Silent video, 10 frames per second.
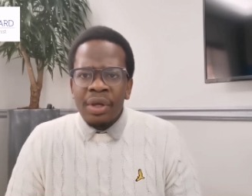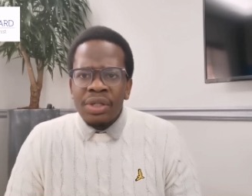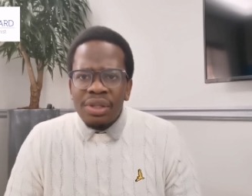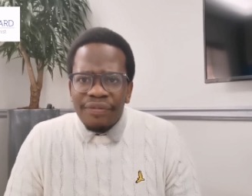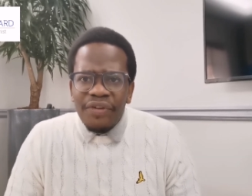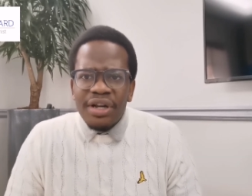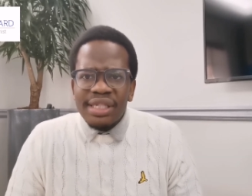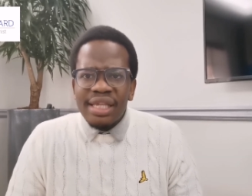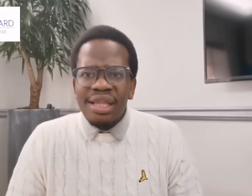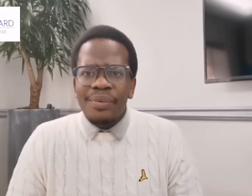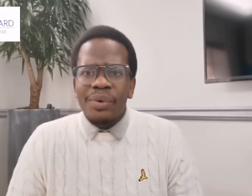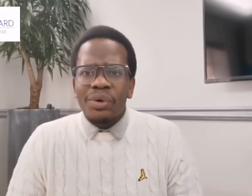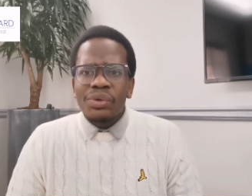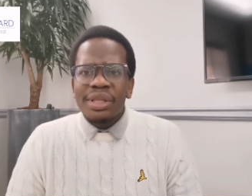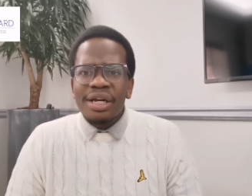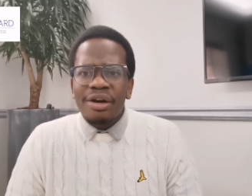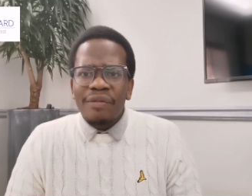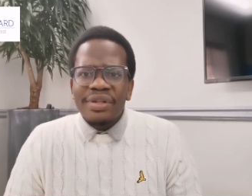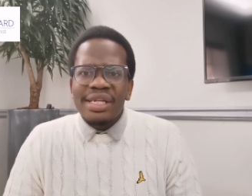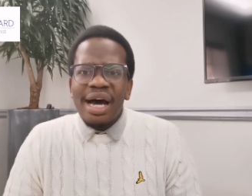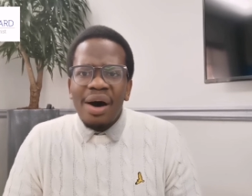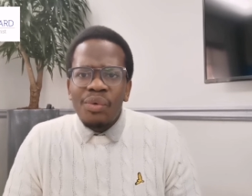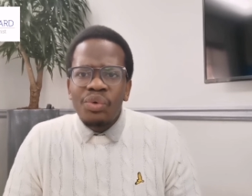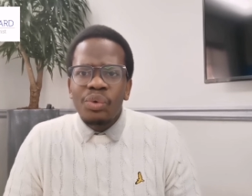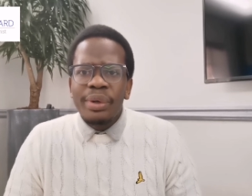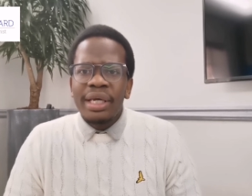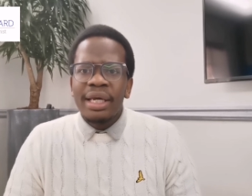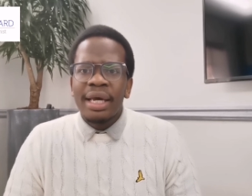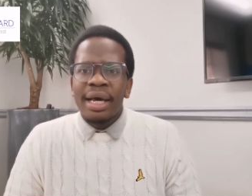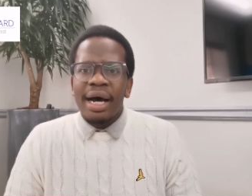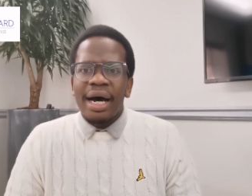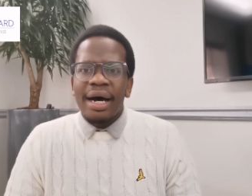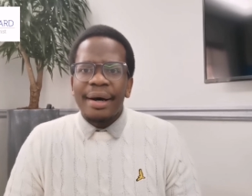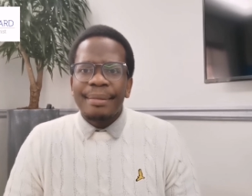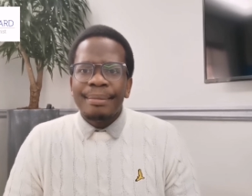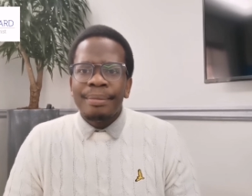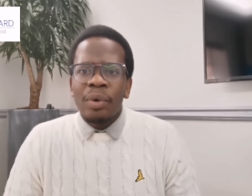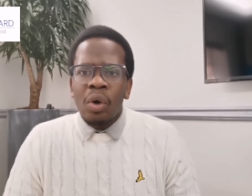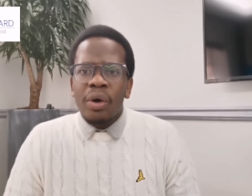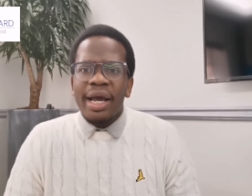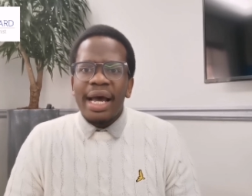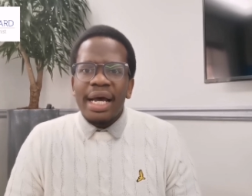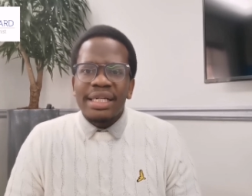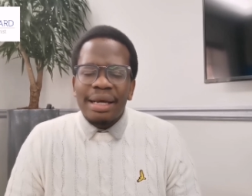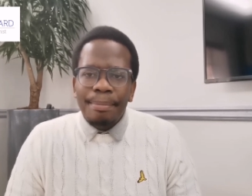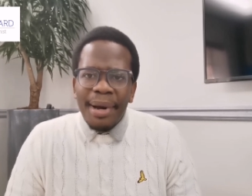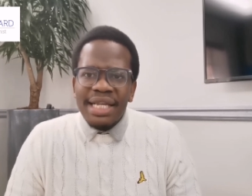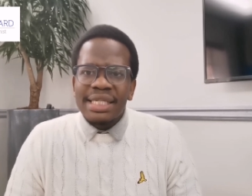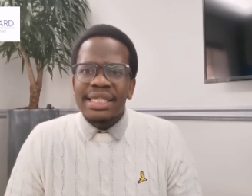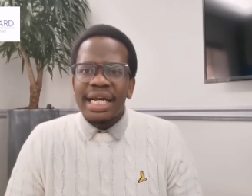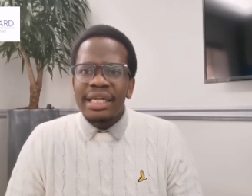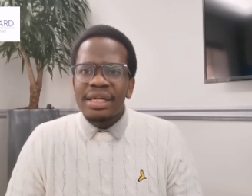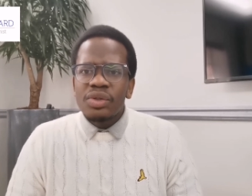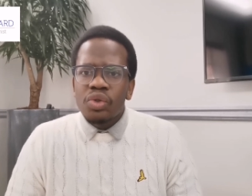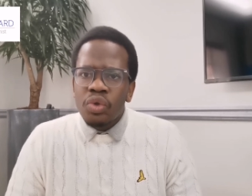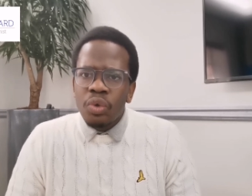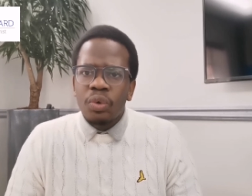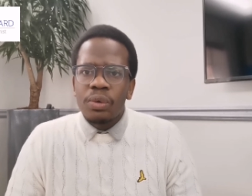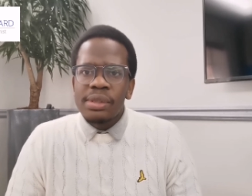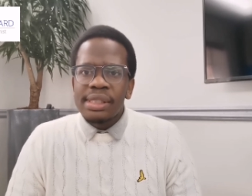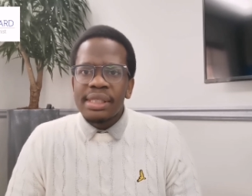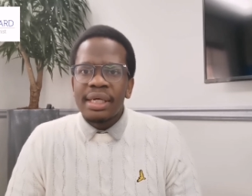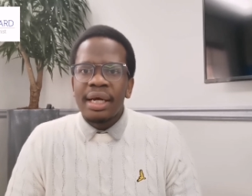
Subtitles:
So the first thing that we ought to think of is that how do we look at capacitating schools